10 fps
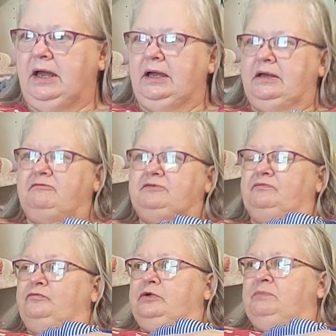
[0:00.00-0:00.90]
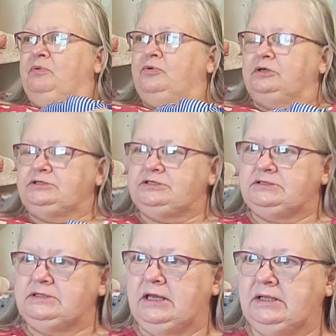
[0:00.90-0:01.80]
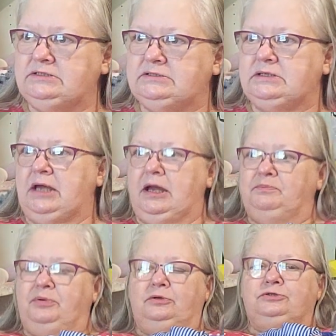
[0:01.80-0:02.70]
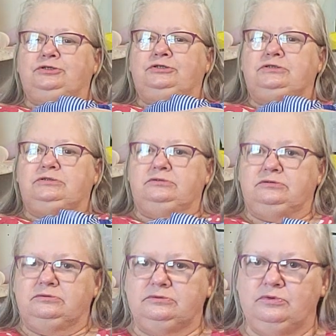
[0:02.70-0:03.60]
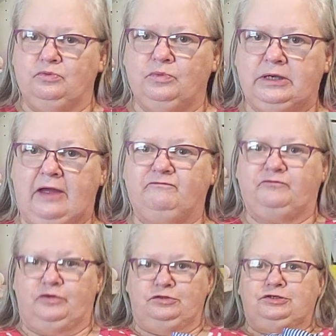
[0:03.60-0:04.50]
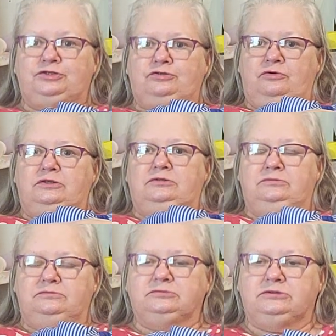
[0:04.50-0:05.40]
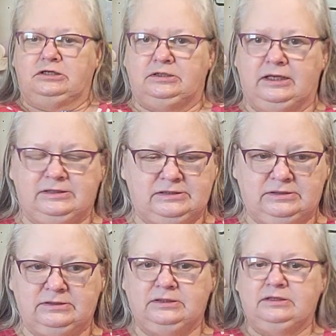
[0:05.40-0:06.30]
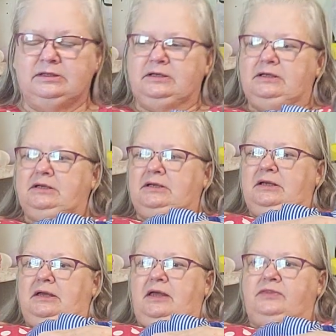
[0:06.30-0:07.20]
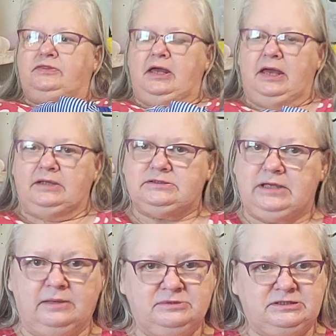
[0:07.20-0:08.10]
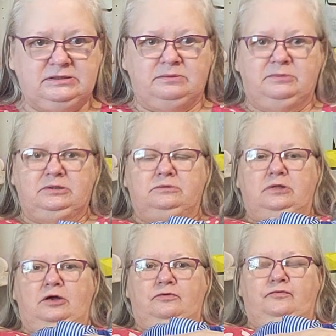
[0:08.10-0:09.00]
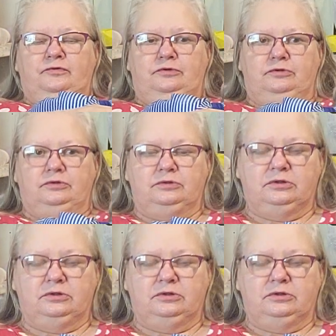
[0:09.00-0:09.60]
I have reborns that I purchased when I first started collecting that I'm sentimental over.